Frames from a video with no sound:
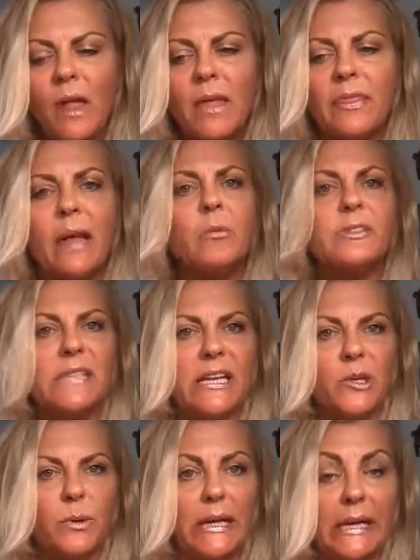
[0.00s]
they will
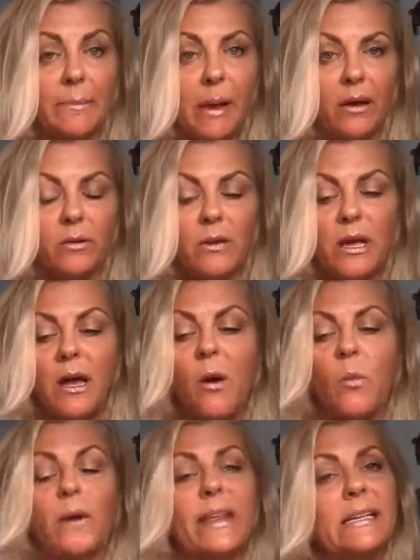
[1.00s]
send you an email.
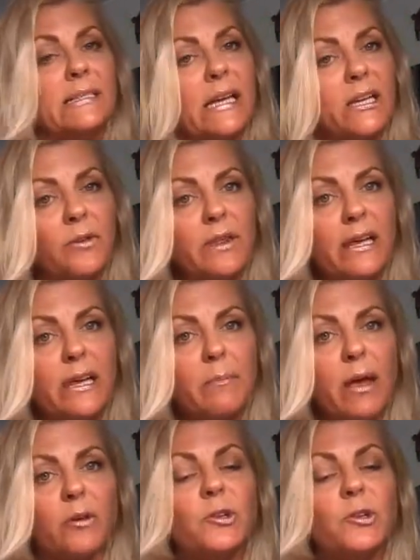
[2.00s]
When they send you the email,